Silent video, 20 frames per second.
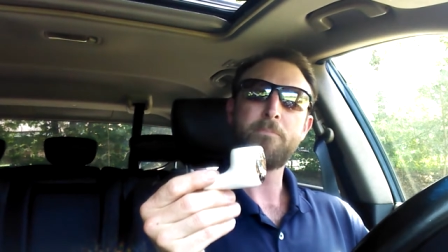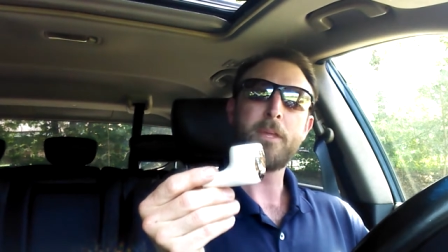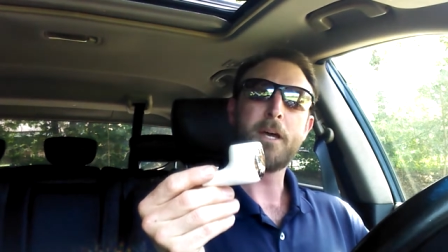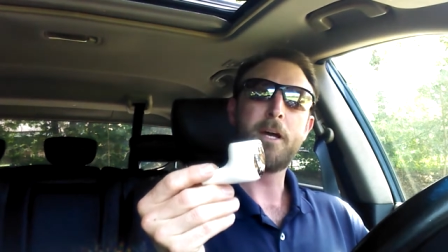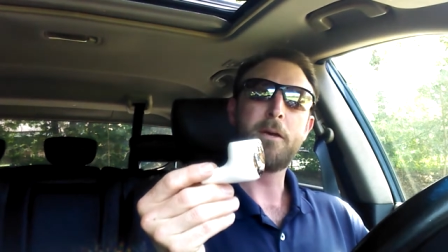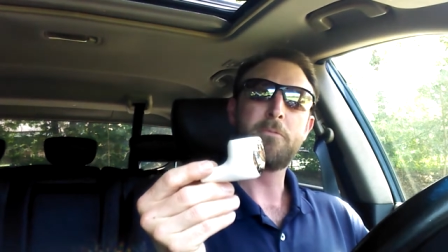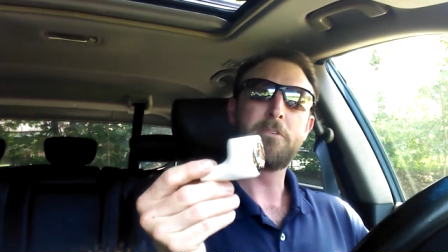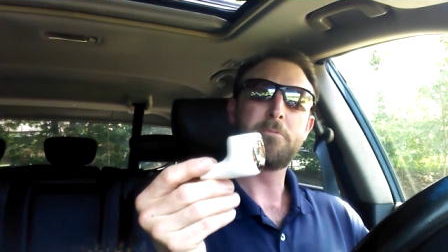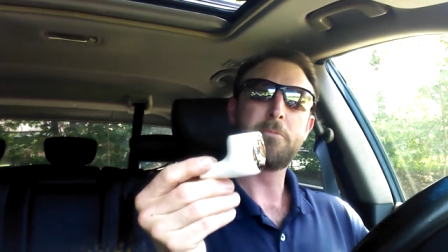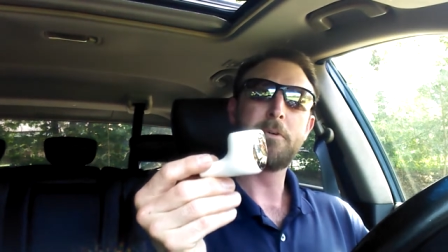
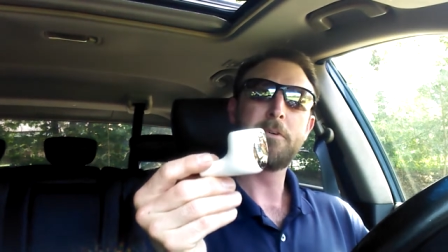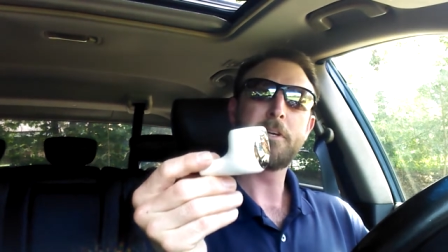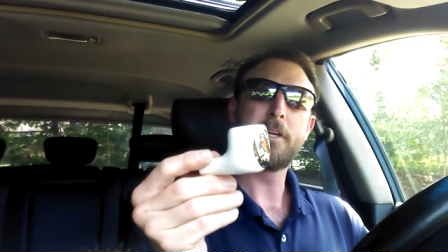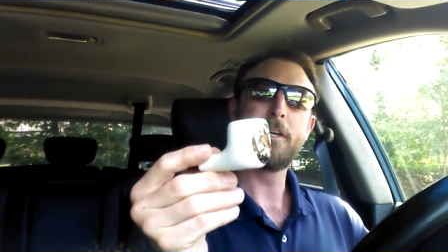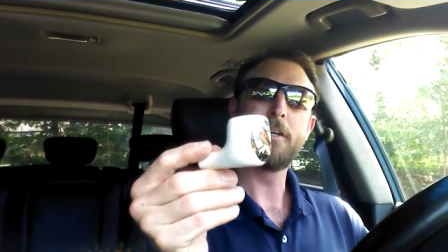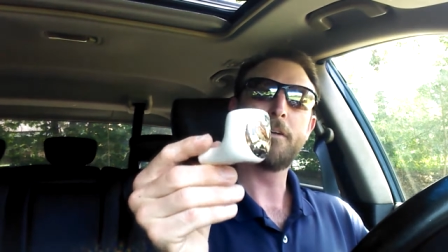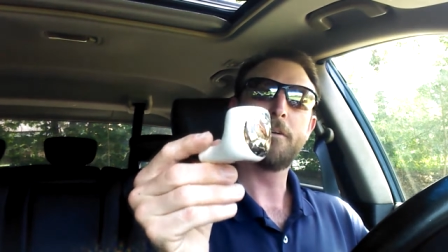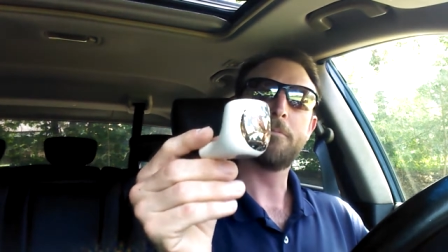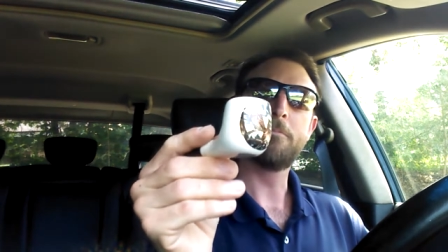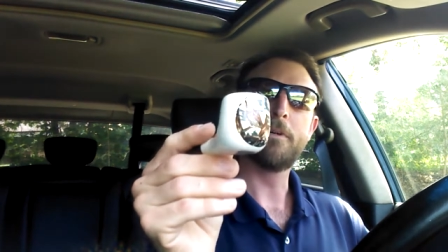I'm
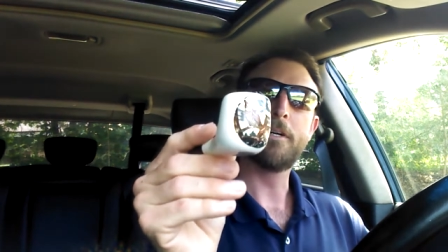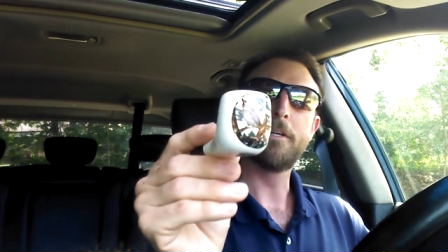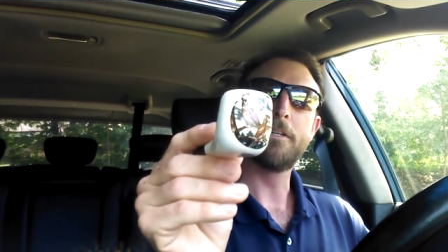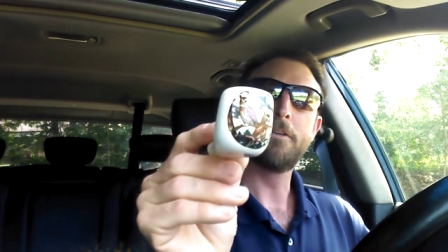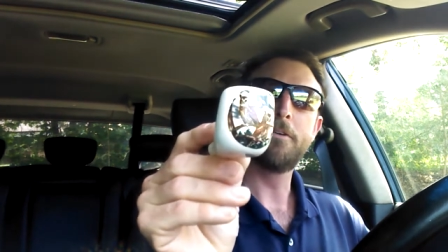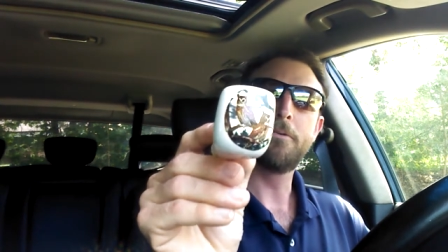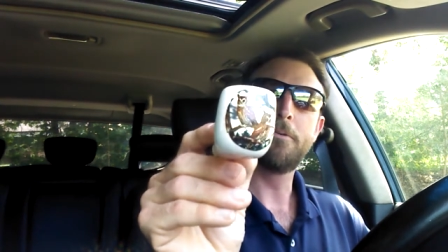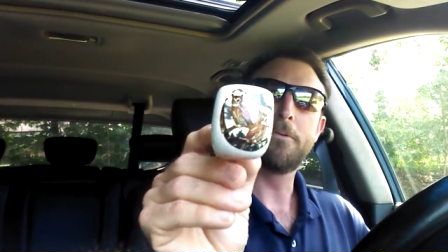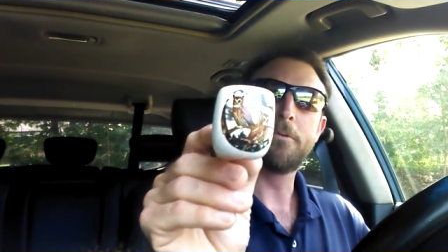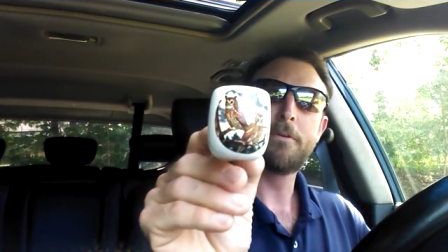smoking my
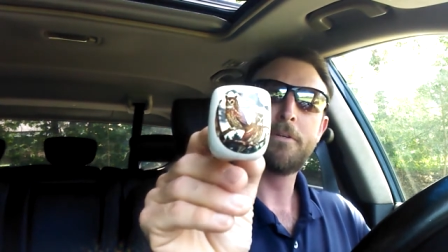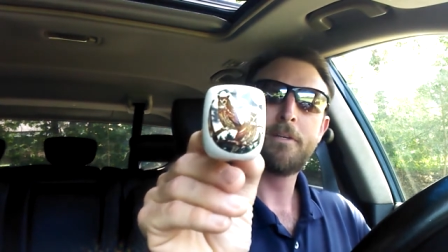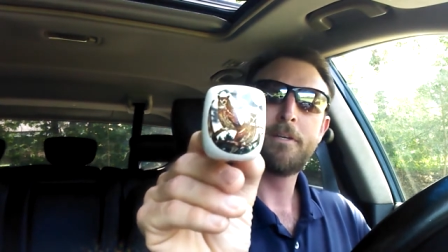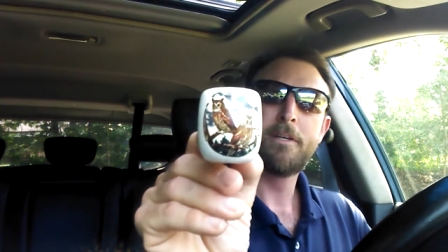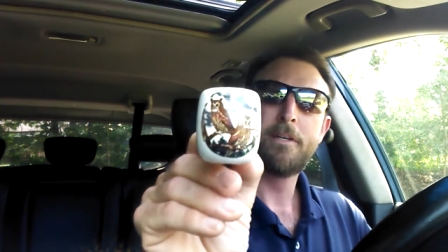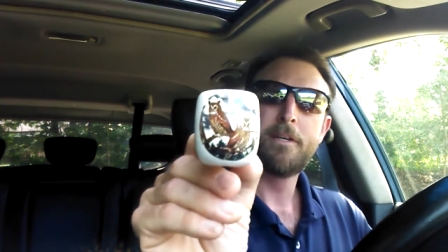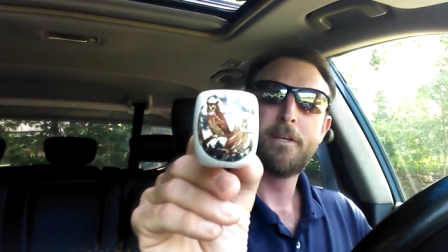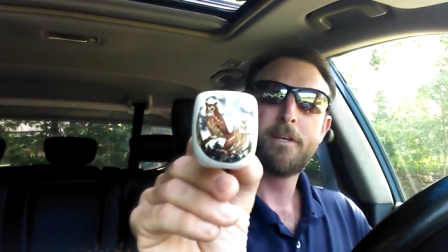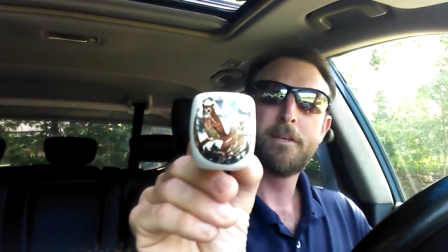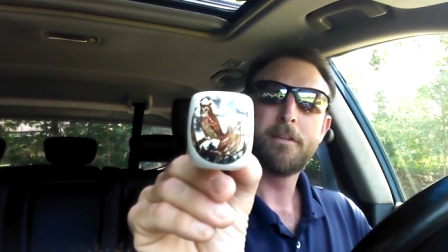new
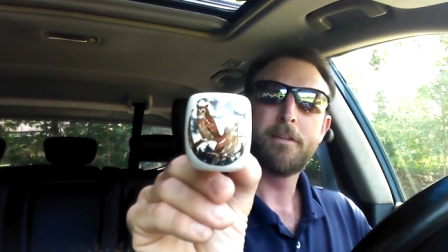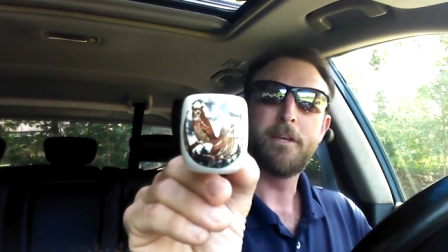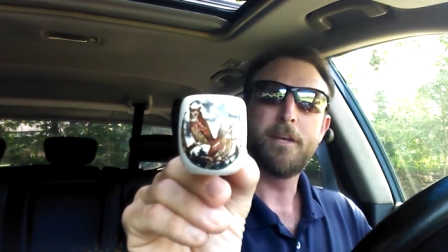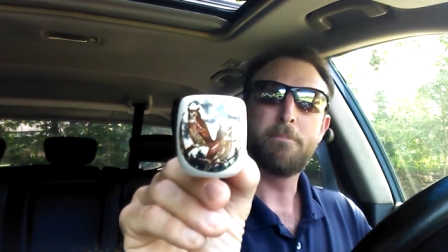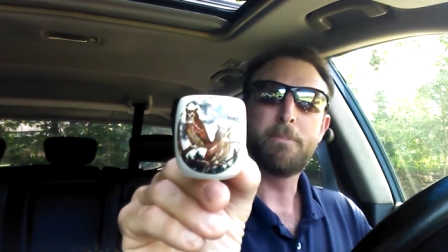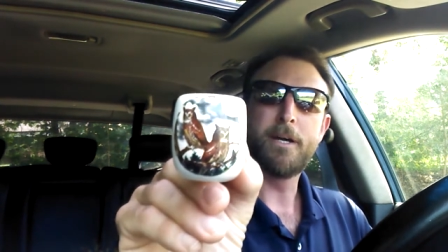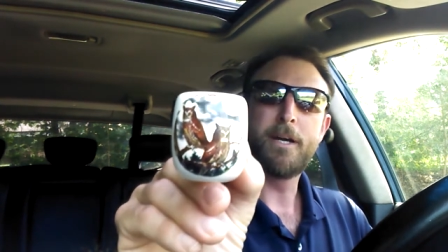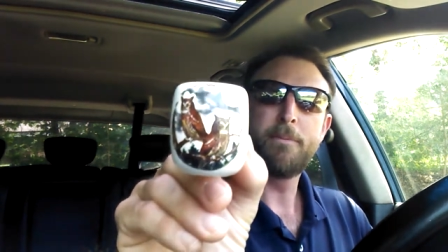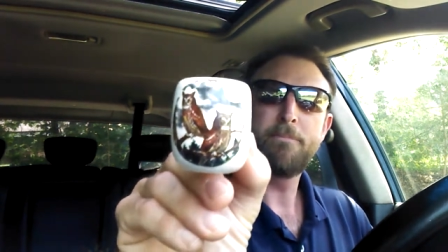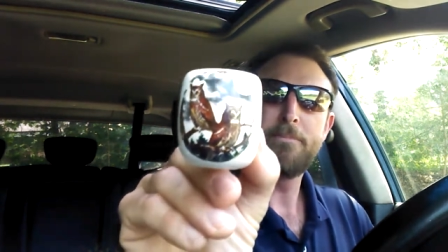
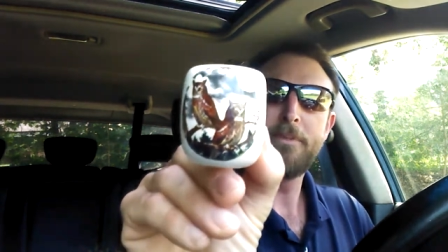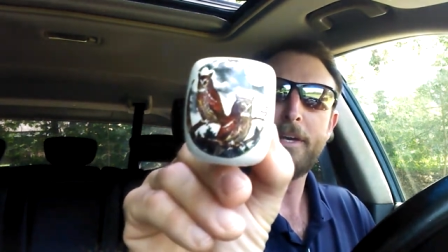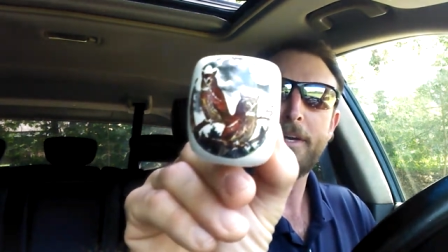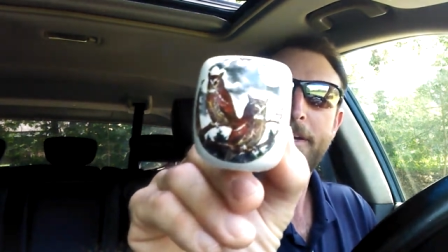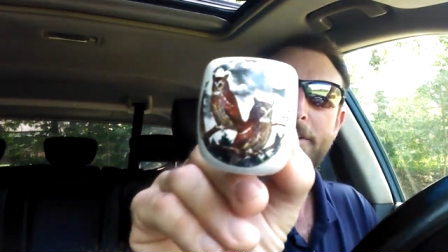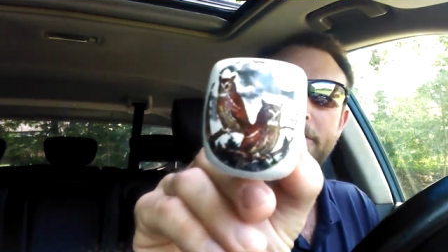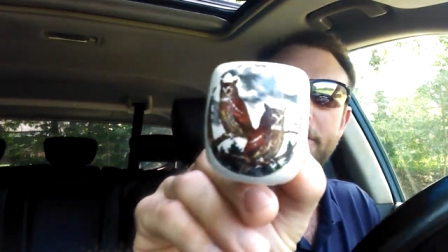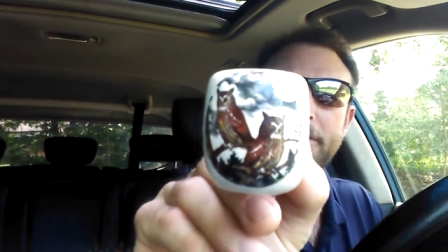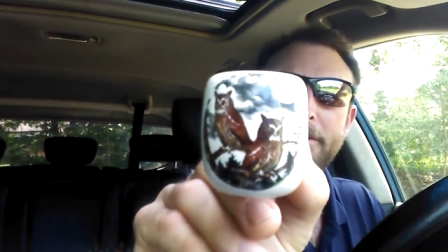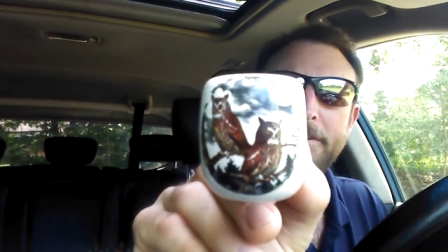clay pipe that
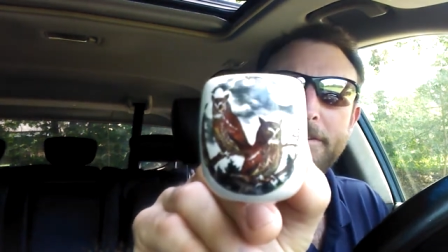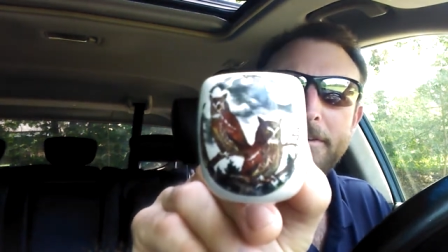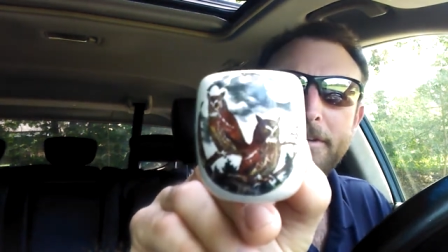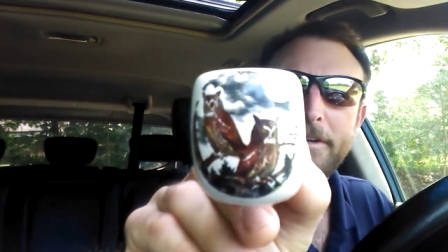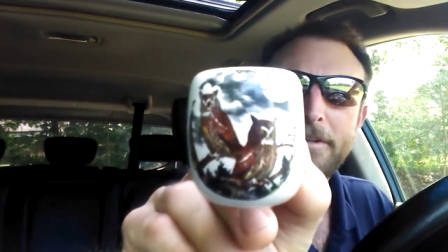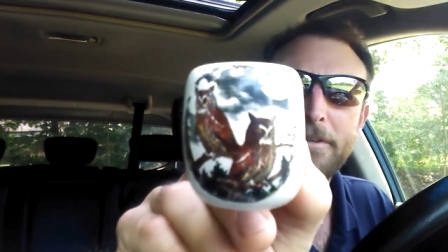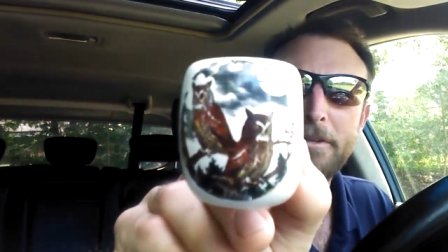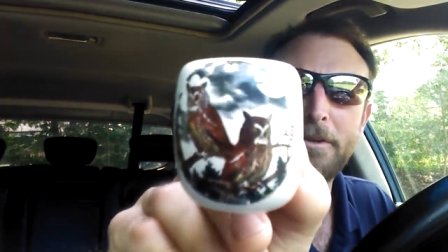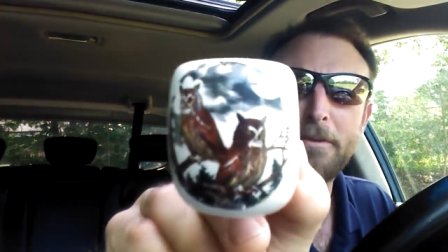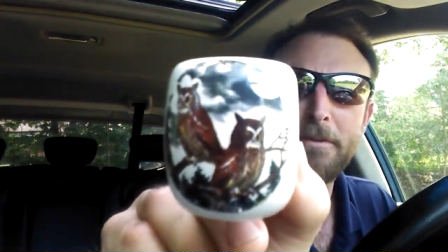has a,
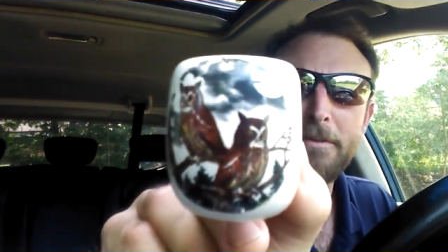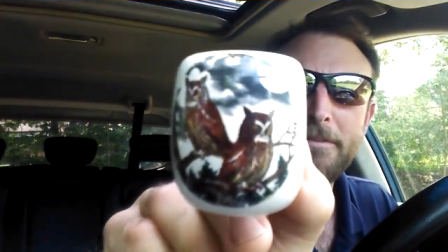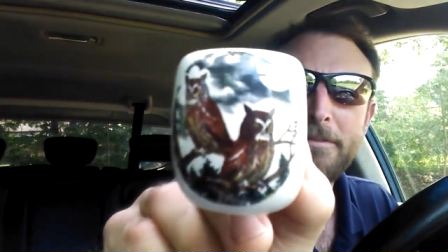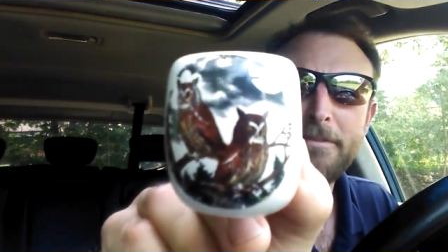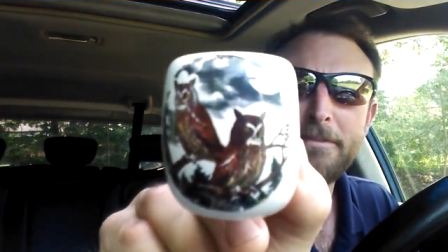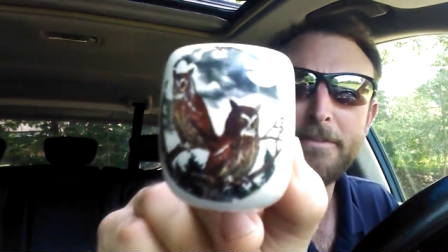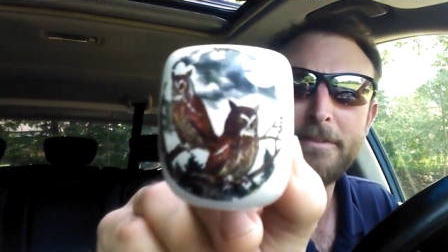a little,